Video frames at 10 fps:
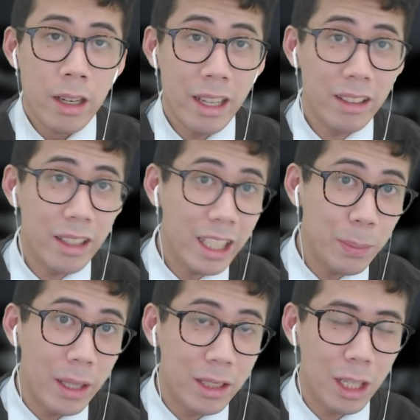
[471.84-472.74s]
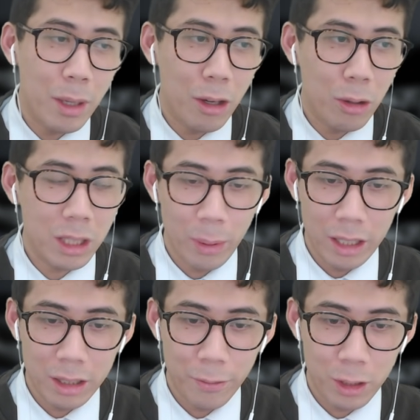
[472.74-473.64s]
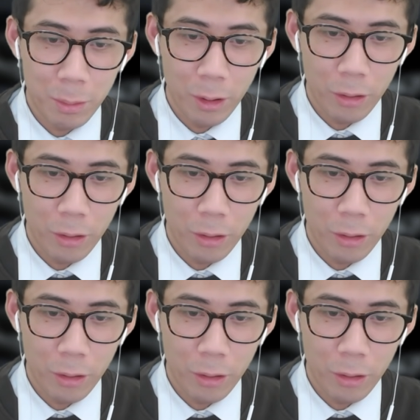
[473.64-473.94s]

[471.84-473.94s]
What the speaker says: Now, the next bit is going to be a little surprising for some of